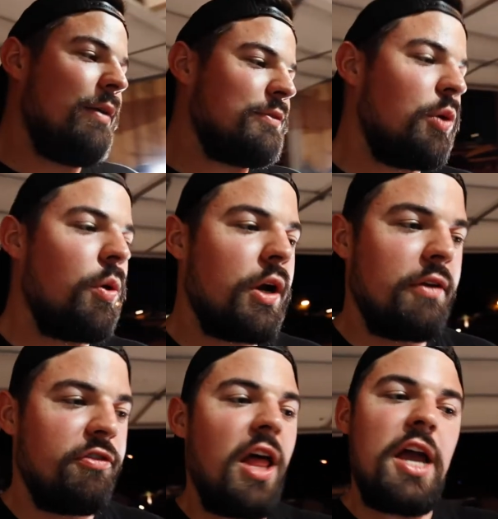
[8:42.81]
So we're
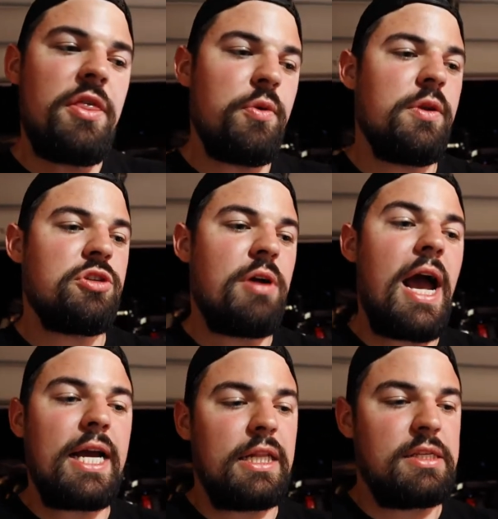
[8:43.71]
gonna fly through this
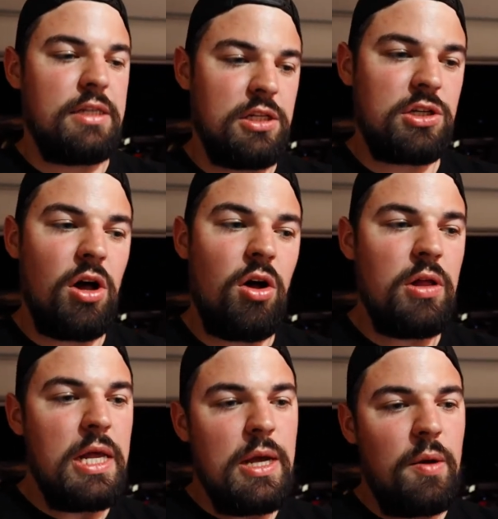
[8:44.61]
rack and this install,